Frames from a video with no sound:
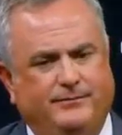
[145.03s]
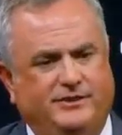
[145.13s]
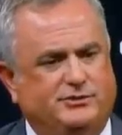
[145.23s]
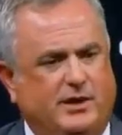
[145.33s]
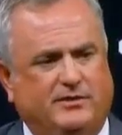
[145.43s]

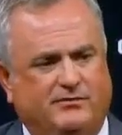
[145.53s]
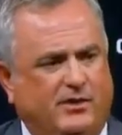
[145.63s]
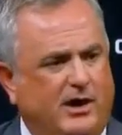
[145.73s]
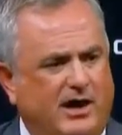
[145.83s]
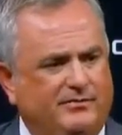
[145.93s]
The strength of
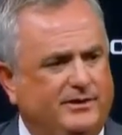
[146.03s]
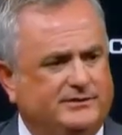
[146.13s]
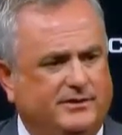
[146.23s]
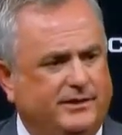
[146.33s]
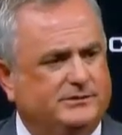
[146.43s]
our
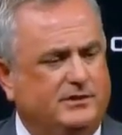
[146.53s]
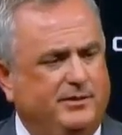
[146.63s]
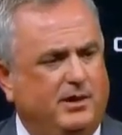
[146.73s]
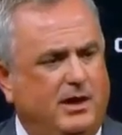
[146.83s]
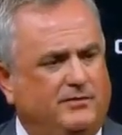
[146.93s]
offense, I think, is going to
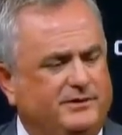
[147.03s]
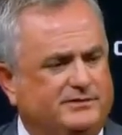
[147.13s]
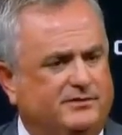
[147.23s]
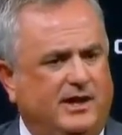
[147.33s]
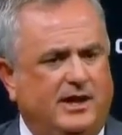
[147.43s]
be our
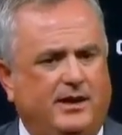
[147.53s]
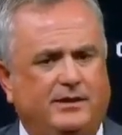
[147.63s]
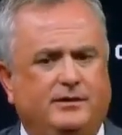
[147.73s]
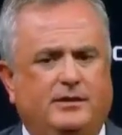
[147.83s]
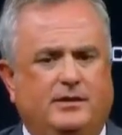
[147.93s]
offensive line.